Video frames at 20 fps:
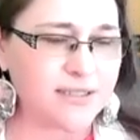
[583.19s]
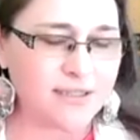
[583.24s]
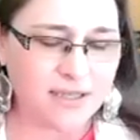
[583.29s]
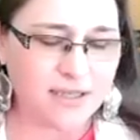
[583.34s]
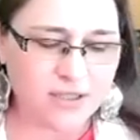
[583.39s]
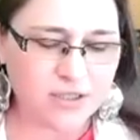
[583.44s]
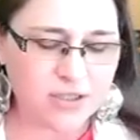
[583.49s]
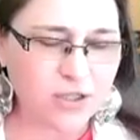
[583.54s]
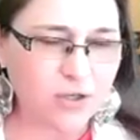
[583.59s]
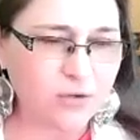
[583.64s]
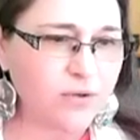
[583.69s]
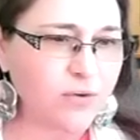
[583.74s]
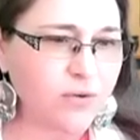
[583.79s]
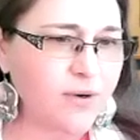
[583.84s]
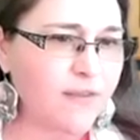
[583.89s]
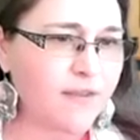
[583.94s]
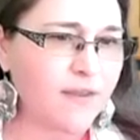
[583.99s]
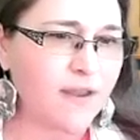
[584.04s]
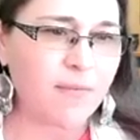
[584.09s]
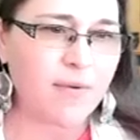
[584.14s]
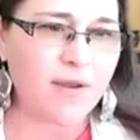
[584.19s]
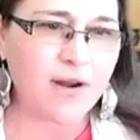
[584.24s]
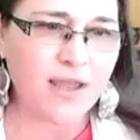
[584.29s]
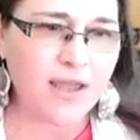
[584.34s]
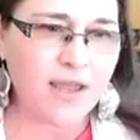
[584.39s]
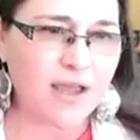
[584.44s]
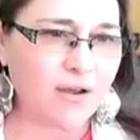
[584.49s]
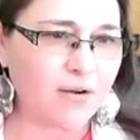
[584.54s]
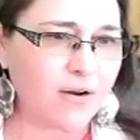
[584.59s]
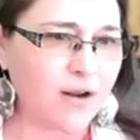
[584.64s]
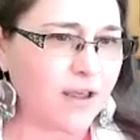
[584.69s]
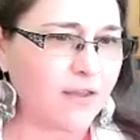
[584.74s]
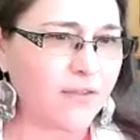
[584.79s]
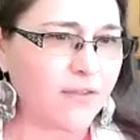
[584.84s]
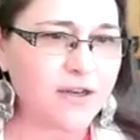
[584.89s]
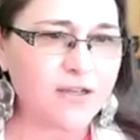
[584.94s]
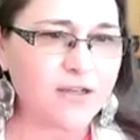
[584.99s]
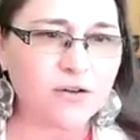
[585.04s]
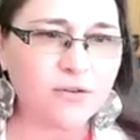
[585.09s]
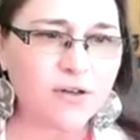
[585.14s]
They don't know anything about accounting. They
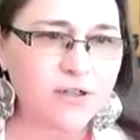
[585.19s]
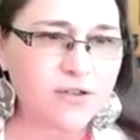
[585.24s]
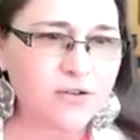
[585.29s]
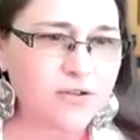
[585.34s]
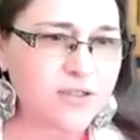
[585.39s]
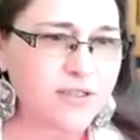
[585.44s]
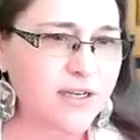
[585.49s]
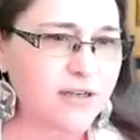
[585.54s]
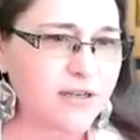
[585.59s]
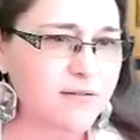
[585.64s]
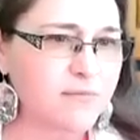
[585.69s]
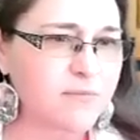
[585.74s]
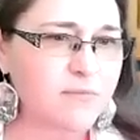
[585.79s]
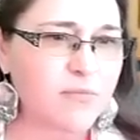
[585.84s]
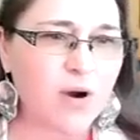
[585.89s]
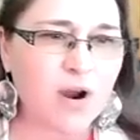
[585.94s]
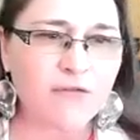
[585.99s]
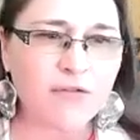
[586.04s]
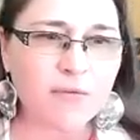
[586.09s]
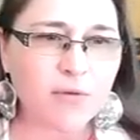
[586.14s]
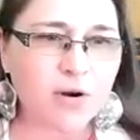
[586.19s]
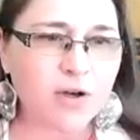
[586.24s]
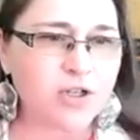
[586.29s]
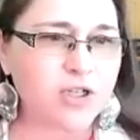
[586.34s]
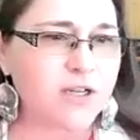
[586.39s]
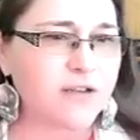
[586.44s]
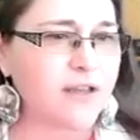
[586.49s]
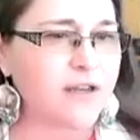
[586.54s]
don't understand profit margin.